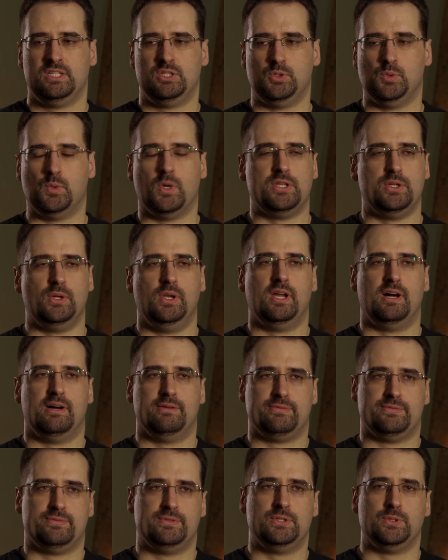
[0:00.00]
what you
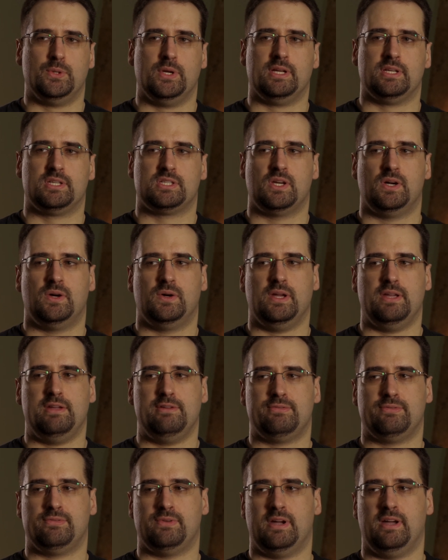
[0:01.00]
love doing. So
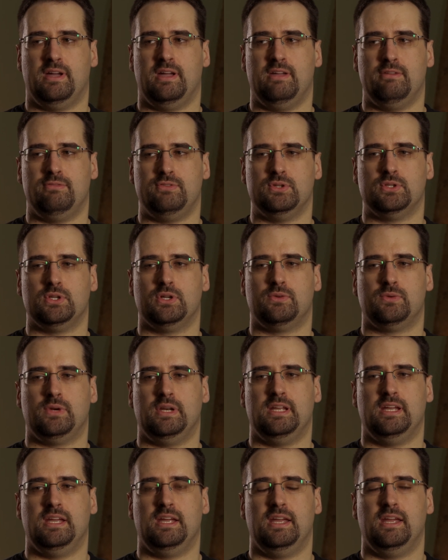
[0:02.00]
if you don't
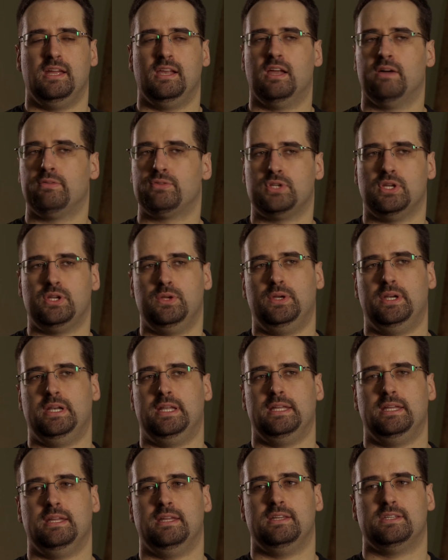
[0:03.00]
really love
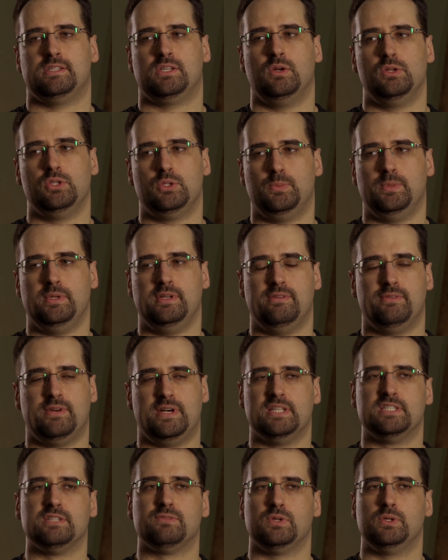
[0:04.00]
security, it's going to be
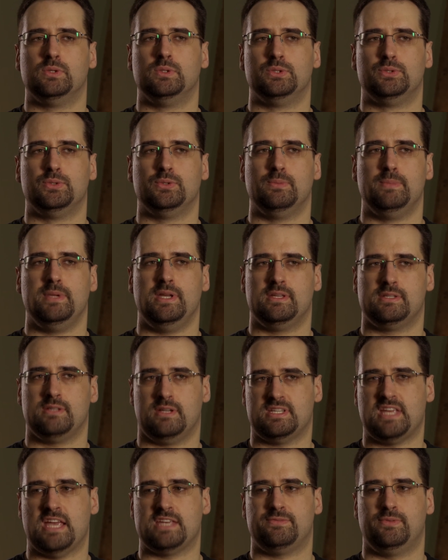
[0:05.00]
very difficult to be
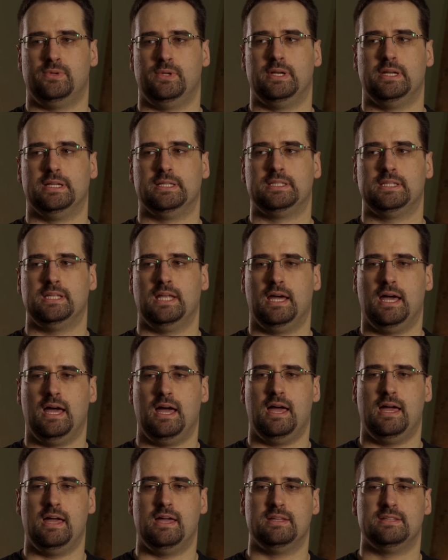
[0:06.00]
successful in it,
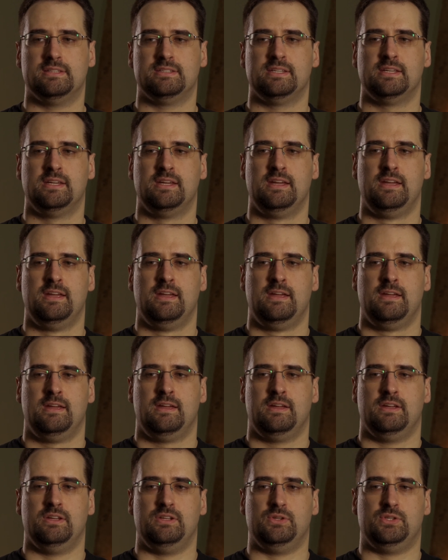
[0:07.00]
and
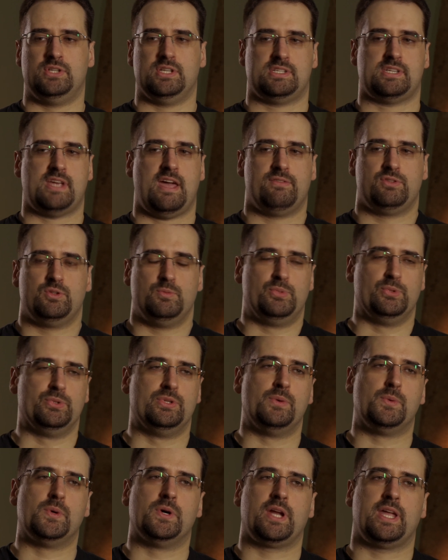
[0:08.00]
you just have to put
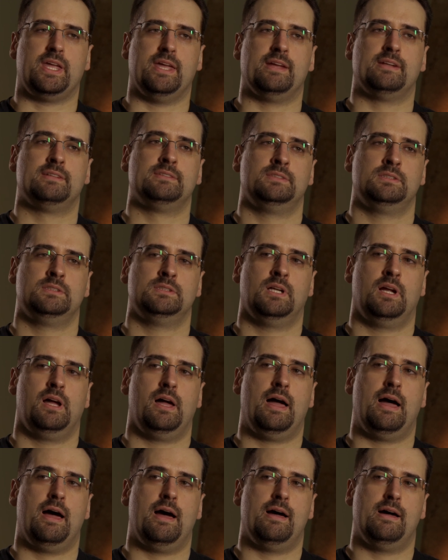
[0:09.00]
the work in
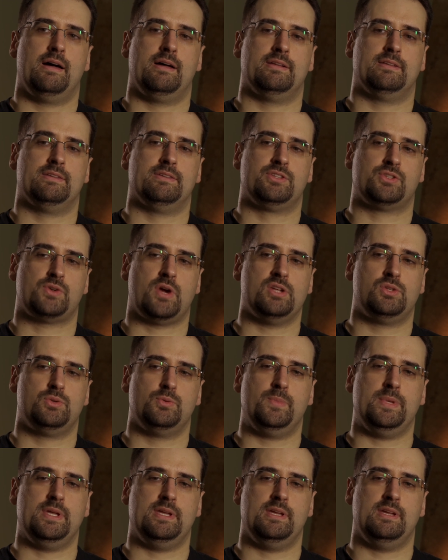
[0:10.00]
and try
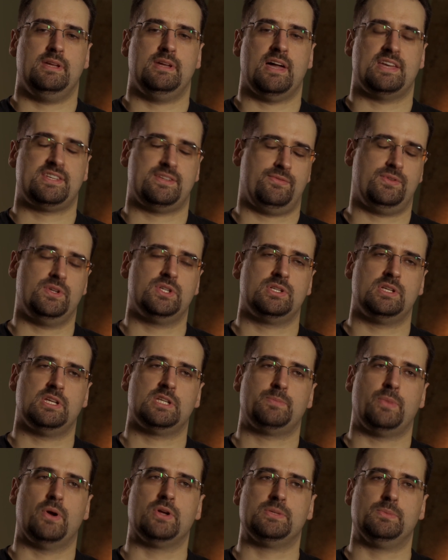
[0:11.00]
to be as efficient
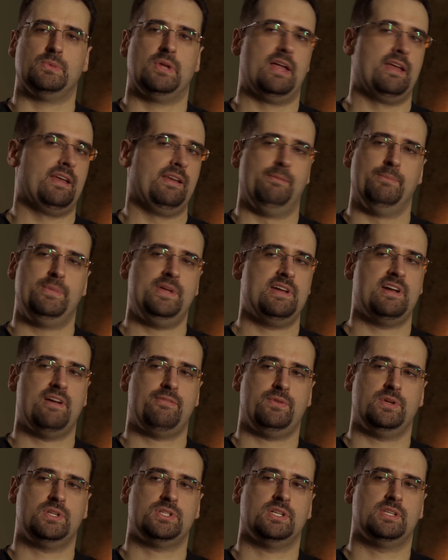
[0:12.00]
as possible. Being
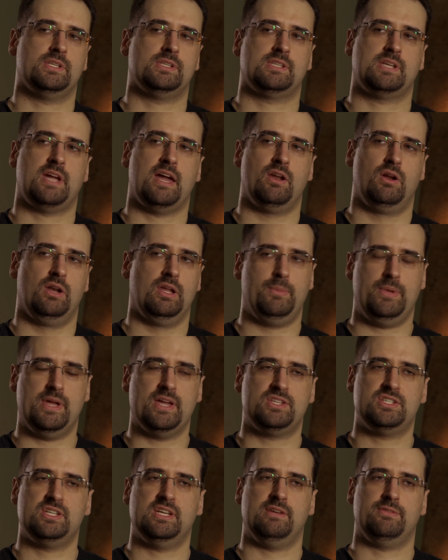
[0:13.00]
efficient can only be
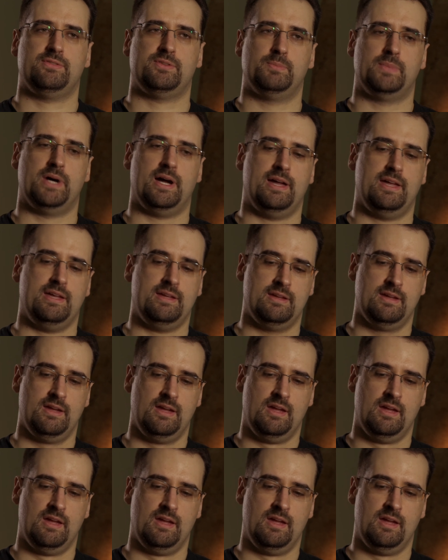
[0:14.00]
achieved by